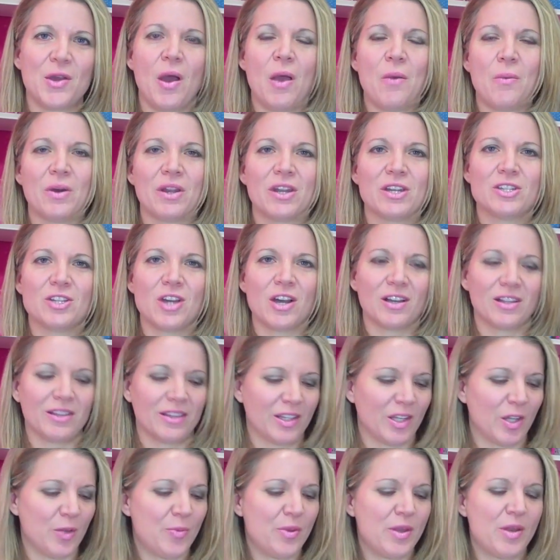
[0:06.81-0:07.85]
I want to talk a
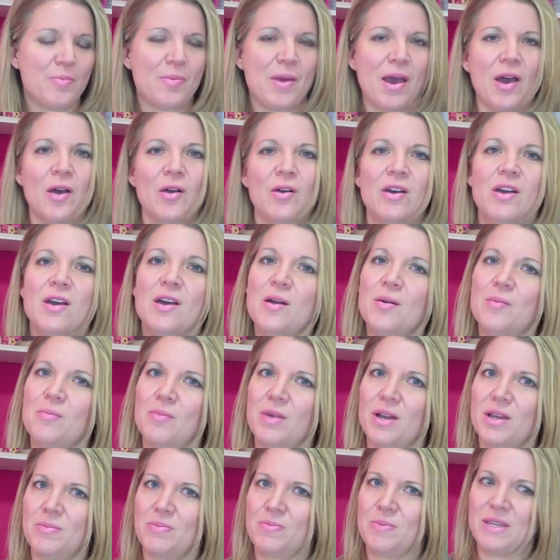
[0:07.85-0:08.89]
little bit about
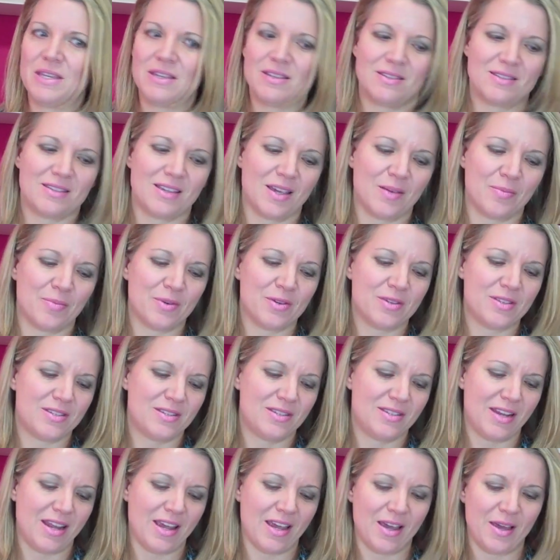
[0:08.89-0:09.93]
My Pink Stamper
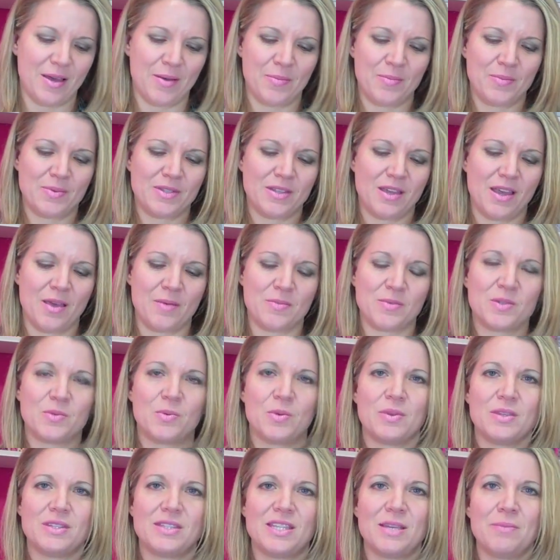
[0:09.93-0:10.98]
stamps,
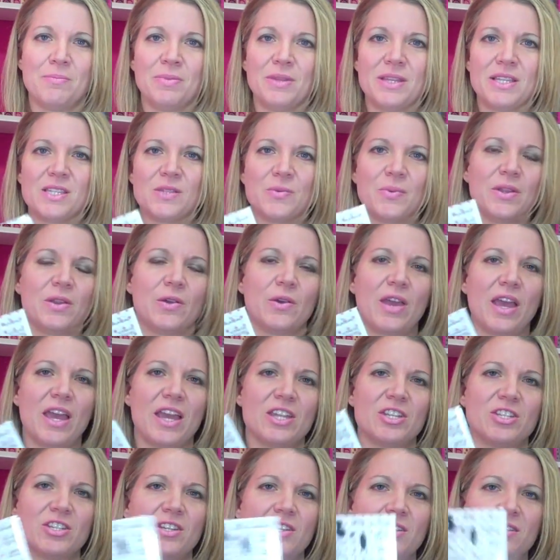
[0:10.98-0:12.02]
Simply Sweet
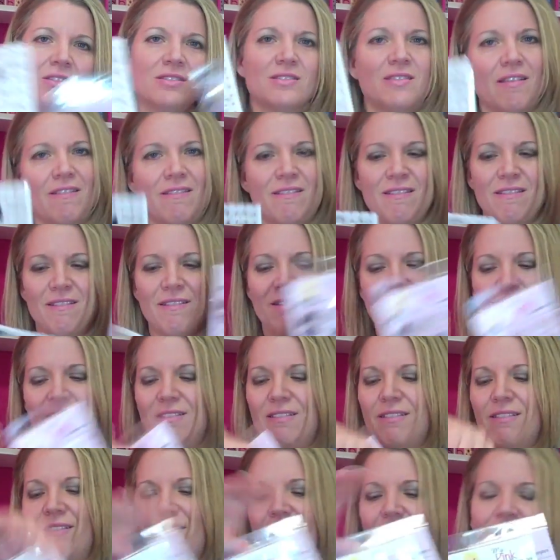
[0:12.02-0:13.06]
Occasions
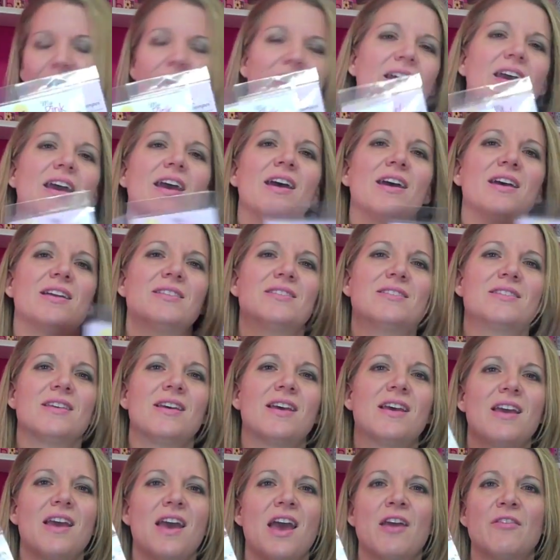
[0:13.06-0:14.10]
and
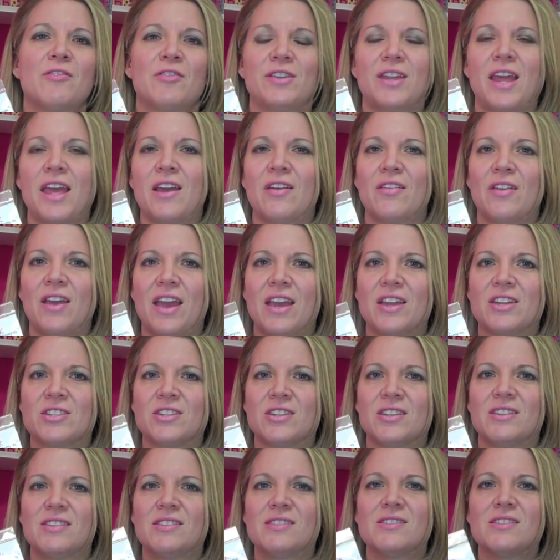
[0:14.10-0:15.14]
Everyday
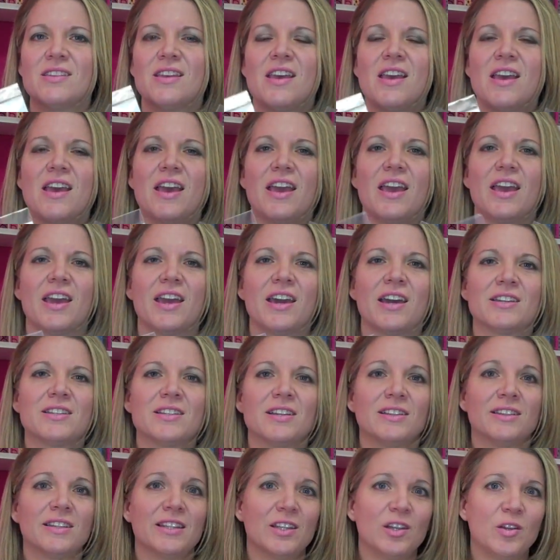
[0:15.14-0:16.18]
Occasions, and
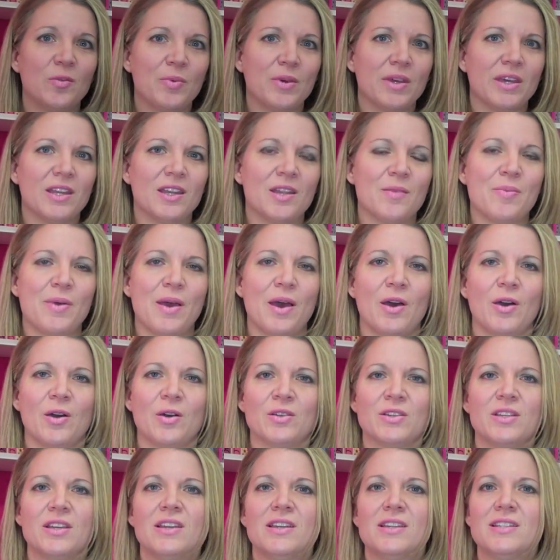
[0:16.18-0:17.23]
a little bit
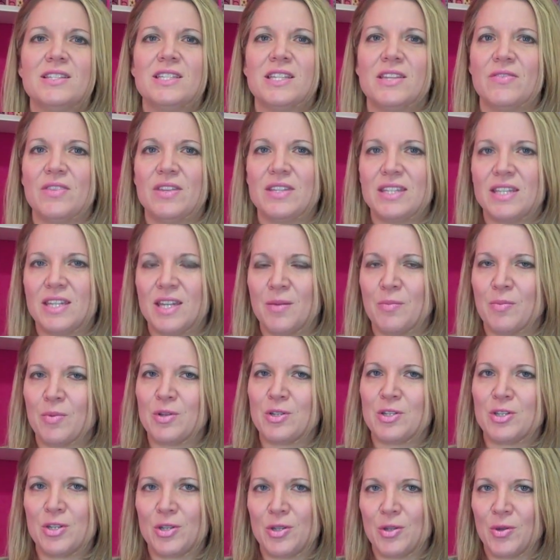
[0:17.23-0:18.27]
about DVD number
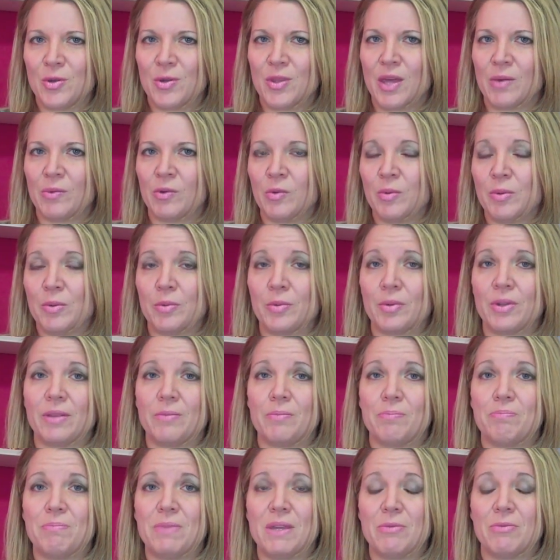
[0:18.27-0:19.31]
2 that will
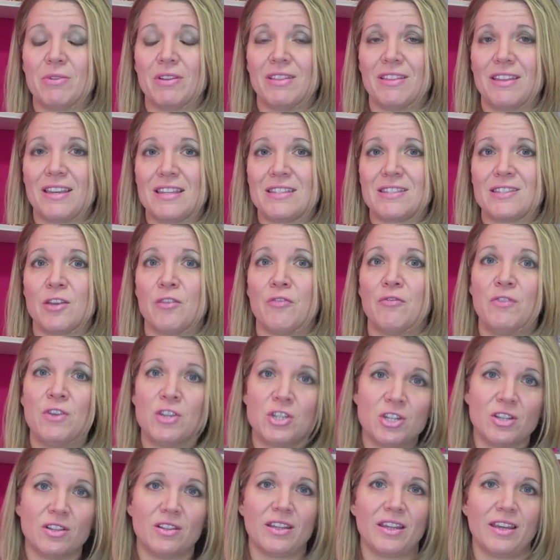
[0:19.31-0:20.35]
be released
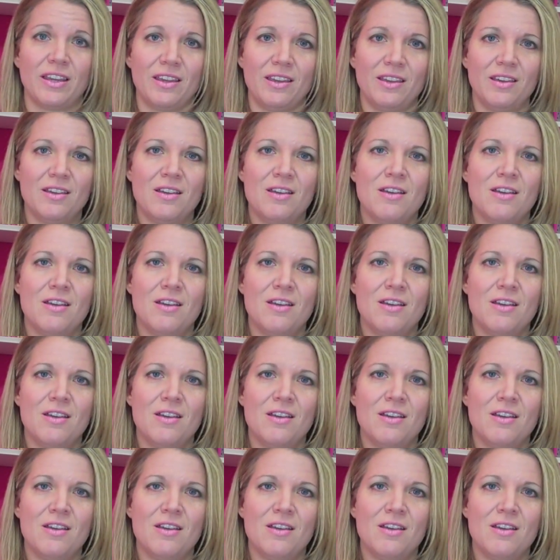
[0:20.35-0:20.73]
officially